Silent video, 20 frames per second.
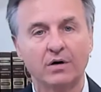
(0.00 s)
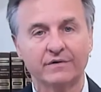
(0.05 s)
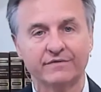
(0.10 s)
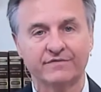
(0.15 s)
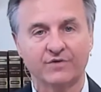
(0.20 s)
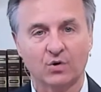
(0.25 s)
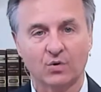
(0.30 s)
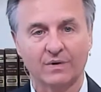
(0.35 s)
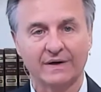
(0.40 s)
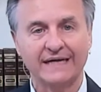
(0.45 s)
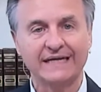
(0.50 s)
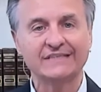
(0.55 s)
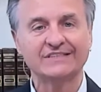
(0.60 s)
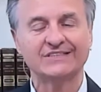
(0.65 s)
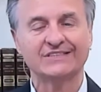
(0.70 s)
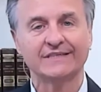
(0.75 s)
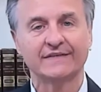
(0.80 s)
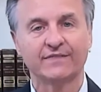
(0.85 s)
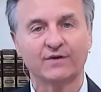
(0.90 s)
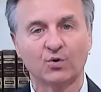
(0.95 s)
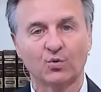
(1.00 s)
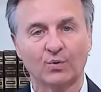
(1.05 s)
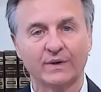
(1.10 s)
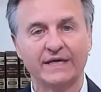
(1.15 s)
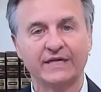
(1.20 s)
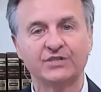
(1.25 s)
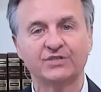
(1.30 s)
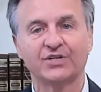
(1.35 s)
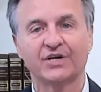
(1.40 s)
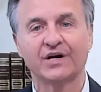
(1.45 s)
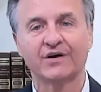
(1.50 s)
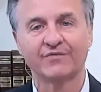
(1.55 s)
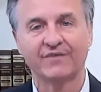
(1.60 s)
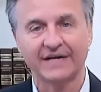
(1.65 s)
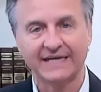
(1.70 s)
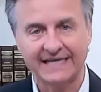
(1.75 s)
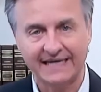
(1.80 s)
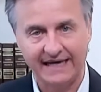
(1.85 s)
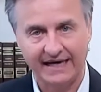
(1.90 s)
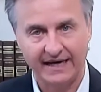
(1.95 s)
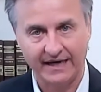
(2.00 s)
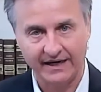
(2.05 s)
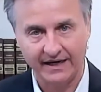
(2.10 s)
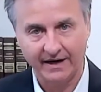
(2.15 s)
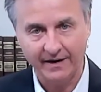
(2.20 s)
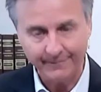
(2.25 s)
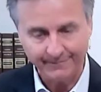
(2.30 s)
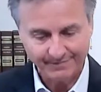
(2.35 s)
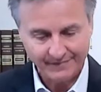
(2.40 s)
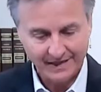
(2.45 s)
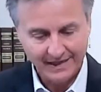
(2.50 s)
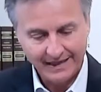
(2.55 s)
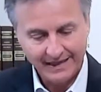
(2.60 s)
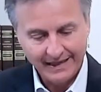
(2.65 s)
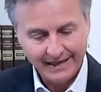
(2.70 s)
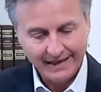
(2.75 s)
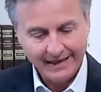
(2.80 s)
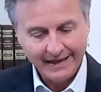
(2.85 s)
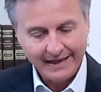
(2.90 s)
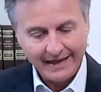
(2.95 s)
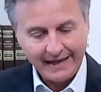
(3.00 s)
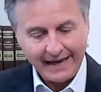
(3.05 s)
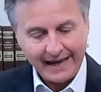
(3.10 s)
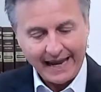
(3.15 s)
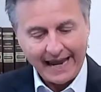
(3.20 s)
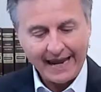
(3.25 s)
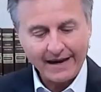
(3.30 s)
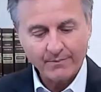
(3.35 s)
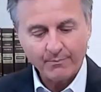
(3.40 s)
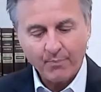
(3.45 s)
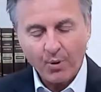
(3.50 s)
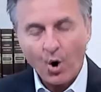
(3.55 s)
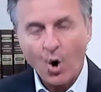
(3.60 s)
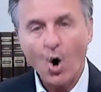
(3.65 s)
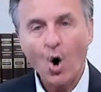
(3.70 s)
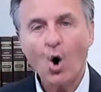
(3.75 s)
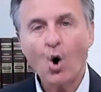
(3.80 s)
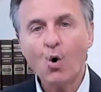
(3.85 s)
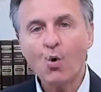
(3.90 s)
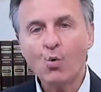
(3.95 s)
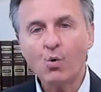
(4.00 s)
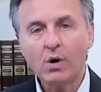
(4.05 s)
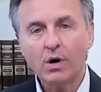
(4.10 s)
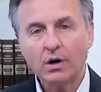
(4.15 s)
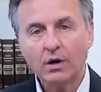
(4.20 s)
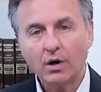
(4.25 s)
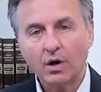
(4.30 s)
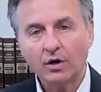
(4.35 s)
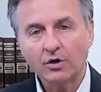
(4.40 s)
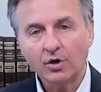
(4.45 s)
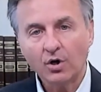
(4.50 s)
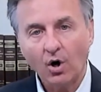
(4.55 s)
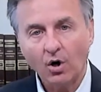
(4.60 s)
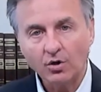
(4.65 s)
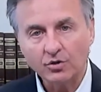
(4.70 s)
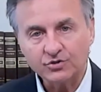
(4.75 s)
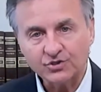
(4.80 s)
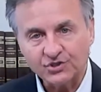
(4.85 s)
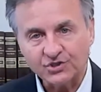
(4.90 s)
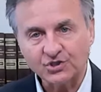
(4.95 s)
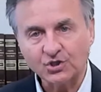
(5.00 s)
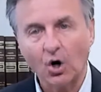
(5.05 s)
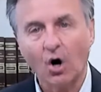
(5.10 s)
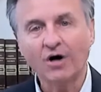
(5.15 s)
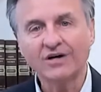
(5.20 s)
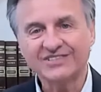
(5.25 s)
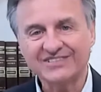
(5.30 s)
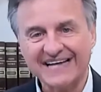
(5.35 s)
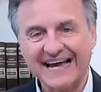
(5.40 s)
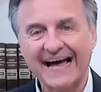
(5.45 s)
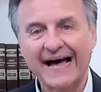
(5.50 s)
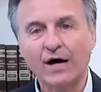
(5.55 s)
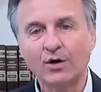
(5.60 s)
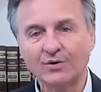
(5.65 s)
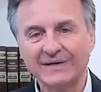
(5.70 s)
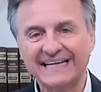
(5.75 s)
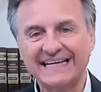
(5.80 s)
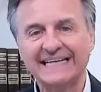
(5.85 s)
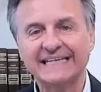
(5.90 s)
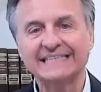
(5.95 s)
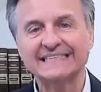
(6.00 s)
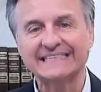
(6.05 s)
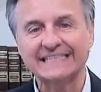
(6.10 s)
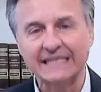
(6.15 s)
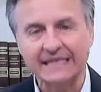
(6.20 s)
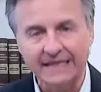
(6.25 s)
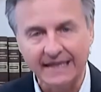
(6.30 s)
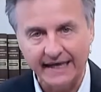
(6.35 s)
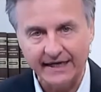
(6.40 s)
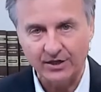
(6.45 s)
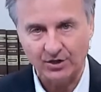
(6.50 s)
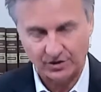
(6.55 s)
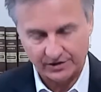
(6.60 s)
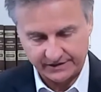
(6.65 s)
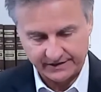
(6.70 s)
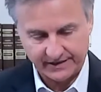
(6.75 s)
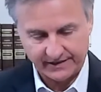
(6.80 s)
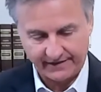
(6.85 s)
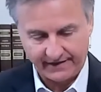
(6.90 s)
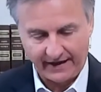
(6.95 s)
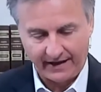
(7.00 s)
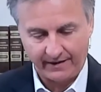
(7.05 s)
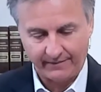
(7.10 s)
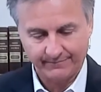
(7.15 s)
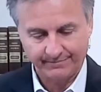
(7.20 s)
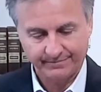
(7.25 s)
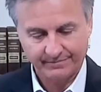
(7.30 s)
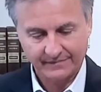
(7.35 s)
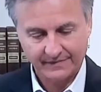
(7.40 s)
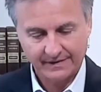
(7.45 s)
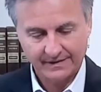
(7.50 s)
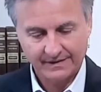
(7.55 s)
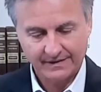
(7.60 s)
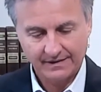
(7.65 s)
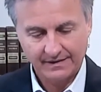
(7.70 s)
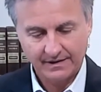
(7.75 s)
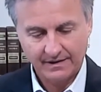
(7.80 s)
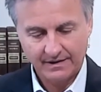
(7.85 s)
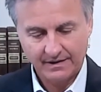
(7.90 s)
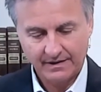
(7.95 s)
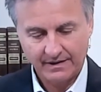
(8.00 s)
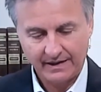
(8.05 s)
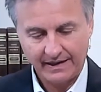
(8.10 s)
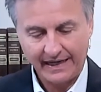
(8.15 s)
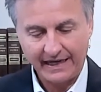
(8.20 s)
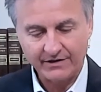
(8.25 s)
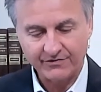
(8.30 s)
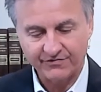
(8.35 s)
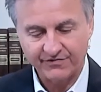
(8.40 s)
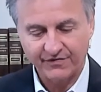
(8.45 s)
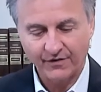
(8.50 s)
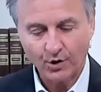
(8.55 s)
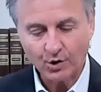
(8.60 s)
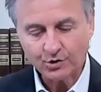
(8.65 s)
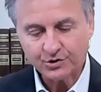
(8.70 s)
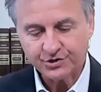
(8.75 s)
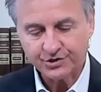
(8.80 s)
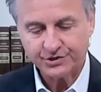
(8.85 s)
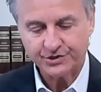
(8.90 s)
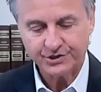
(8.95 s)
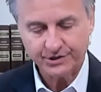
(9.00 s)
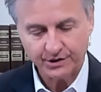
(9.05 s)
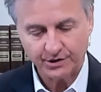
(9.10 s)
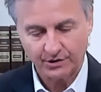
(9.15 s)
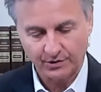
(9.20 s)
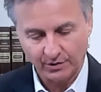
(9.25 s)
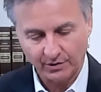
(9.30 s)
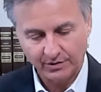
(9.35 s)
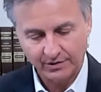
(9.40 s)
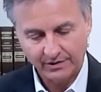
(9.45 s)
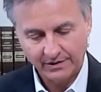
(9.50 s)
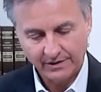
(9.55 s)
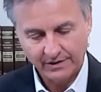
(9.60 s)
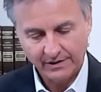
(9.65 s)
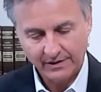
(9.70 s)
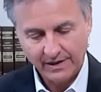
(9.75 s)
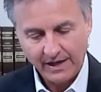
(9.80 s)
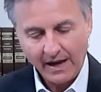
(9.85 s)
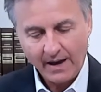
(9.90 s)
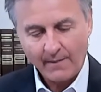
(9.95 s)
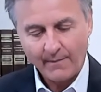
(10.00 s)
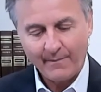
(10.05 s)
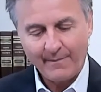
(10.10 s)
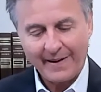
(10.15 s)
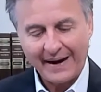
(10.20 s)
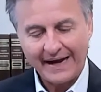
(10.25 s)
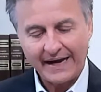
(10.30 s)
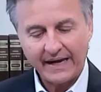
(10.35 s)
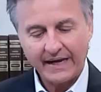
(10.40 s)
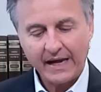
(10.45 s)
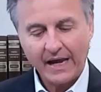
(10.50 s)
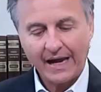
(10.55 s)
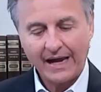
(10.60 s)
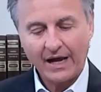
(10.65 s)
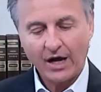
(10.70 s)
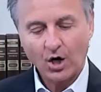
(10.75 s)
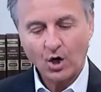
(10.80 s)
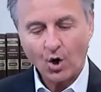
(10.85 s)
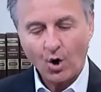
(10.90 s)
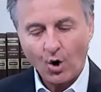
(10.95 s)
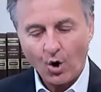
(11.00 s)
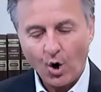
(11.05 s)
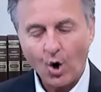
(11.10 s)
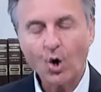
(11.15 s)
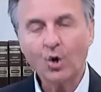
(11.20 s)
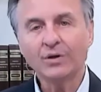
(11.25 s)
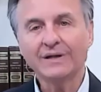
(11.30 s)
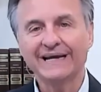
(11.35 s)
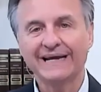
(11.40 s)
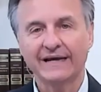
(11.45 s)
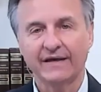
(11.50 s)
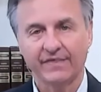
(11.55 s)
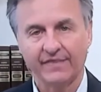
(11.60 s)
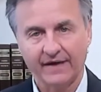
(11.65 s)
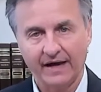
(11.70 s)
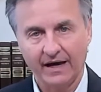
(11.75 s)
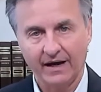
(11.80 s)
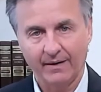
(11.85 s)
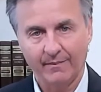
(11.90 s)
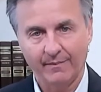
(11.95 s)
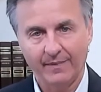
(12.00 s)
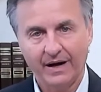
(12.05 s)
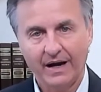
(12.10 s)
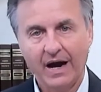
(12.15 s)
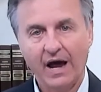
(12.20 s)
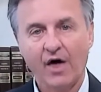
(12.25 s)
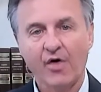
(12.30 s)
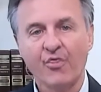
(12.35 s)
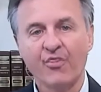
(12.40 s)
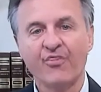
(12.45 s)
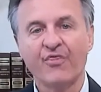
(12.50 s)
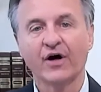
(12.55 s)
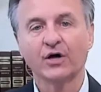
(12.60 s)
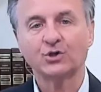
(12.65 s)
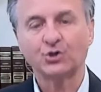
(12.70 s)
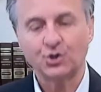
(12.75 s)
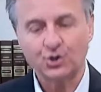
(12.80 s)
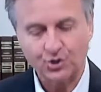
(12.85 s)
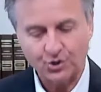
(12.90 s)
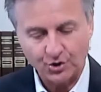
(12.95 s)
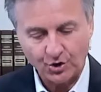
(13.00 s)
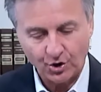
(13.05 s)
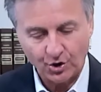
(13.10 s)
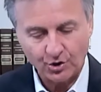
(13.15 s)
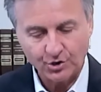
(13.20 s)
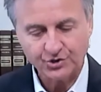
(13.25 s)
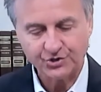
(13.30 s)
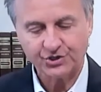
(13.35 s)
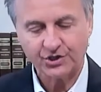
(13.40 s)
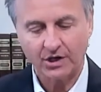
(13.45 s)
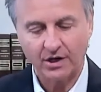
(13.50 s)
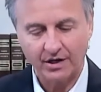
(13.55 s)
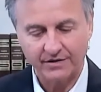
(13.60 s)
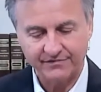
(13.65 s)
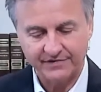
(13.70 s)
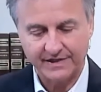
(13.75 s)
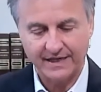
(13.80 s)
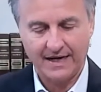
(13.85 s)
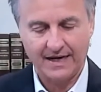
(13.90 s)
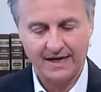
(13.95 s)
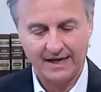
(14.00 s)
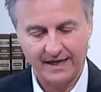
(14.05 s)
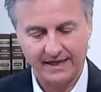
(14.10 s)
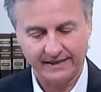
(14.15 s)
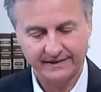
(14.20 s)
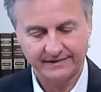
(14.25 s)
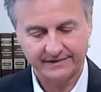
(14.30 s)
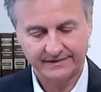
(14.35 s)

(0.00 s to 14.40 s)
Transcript: of Greece, in the region of Achaia. And Paul starts out his letter to them in verse 2 by calling them the church of God